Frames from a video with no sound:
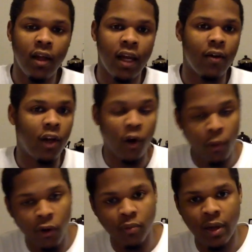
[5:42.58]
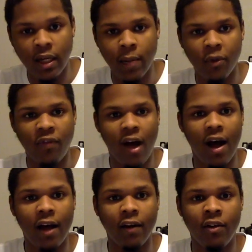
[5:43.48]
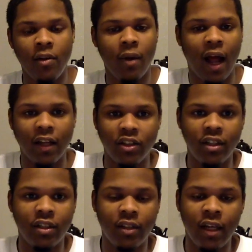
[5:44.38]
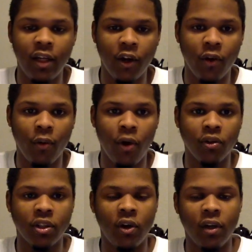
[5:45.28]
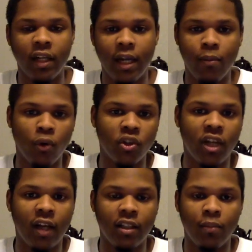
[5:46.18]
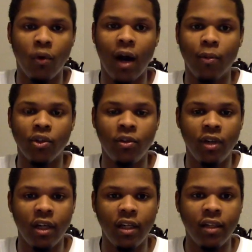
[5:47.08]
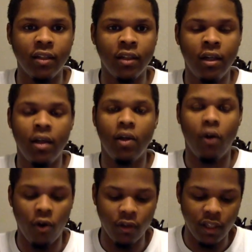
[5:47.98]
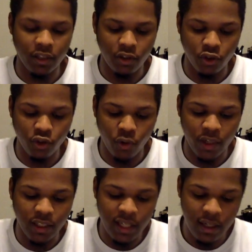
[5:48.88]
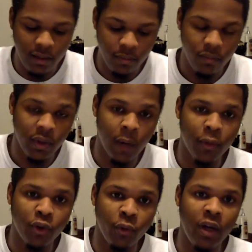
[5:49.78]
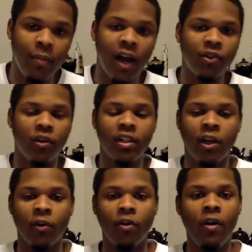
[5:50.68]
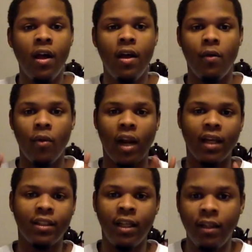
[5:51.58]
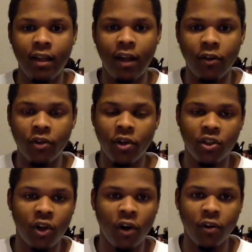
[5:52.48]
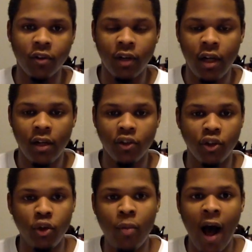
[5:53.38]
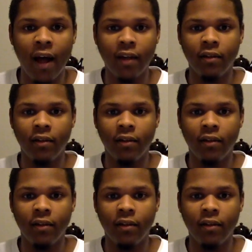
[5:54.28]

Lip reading: and Derrick Rose being number 5. But I just think Derrick Rose is going to get more shots and more opportunities on this Detroit team. Number 3, Montrezl Harrell. When I seen that they was going to start Zubac,